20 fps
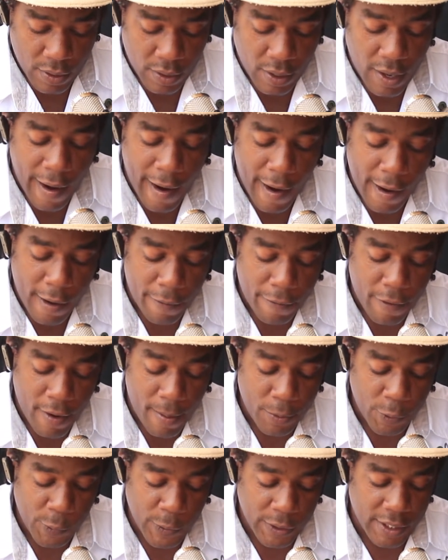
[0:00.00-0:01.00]
Carl
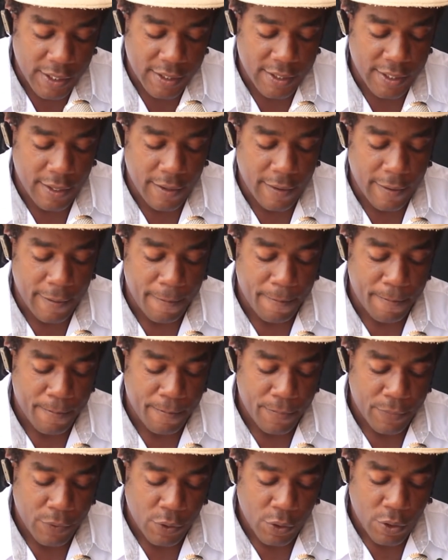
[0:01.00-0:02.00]
from Twitter said,
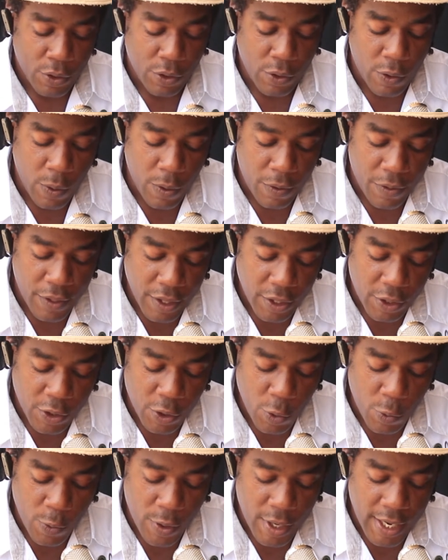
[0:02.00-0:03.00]
do you
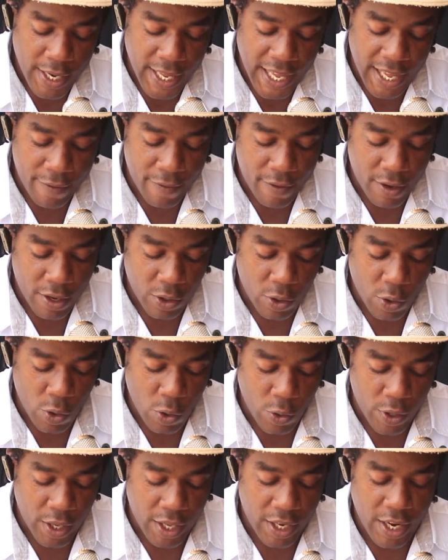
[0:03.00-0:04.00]
think you will ever
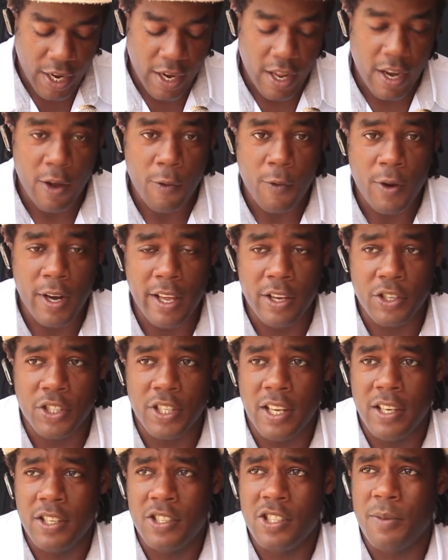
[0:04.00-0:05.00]
go in another
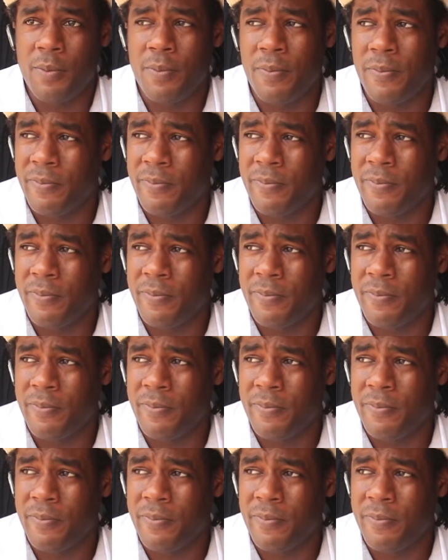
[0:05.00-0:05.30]
relationship?